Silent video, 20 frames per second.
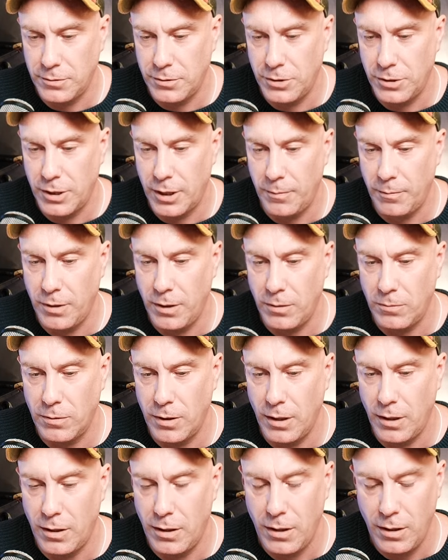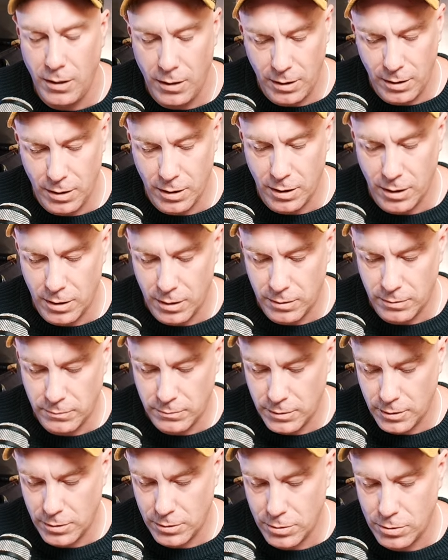something right here.
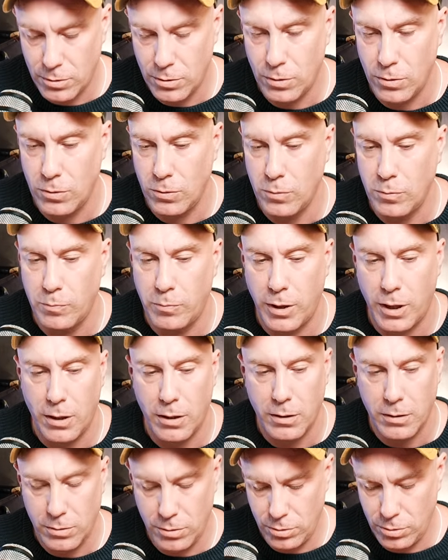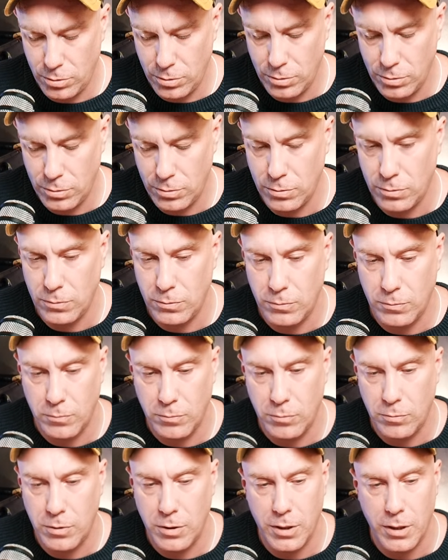Let's go back to
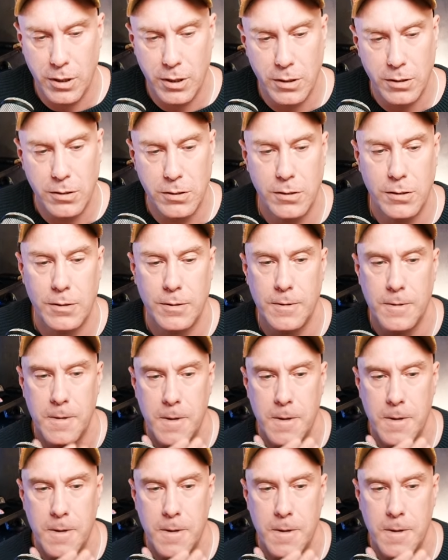this.